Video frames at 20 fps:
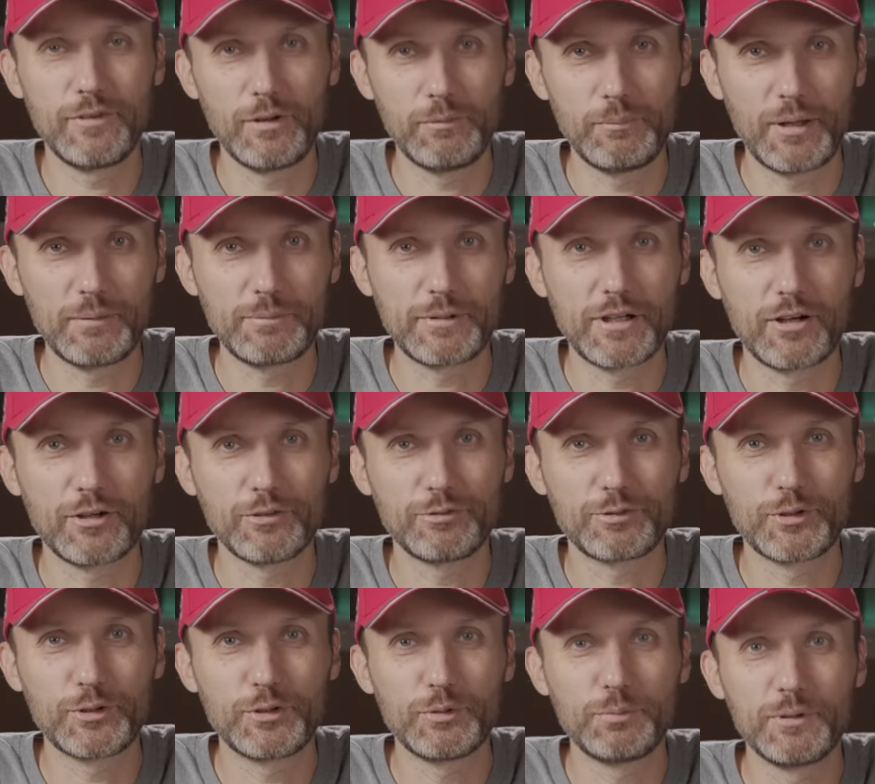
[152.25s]
it, might be hard
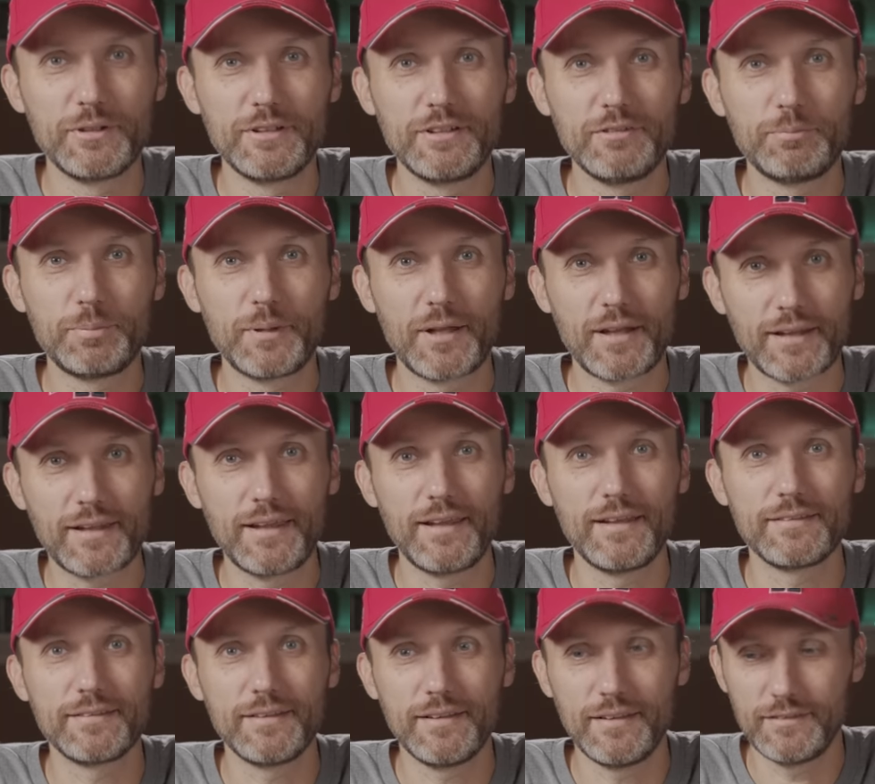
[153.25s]
for you to believe but
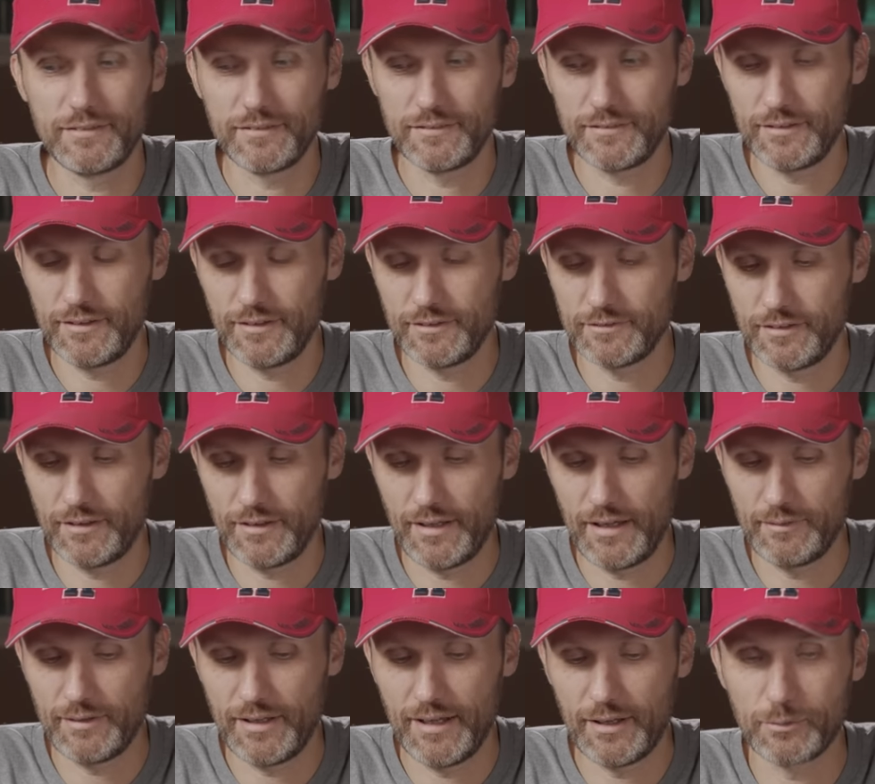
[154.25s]
again and you know I,